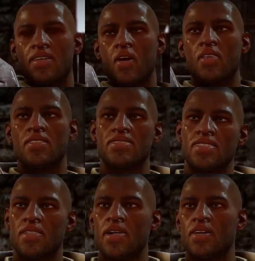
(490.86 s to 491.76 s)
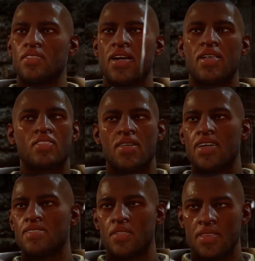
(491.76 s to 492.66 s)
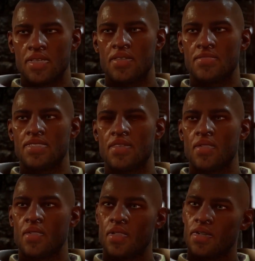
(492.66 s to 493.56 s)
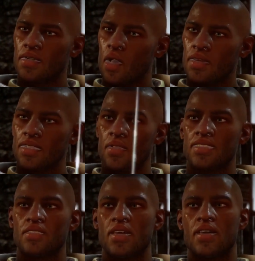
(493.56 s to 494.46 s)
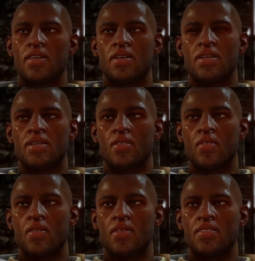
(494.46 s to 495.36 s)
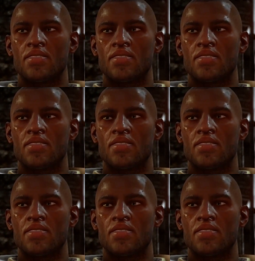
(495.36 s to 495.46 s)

The Lord Seeker changed everything to meet you. Not the Inquisition, you.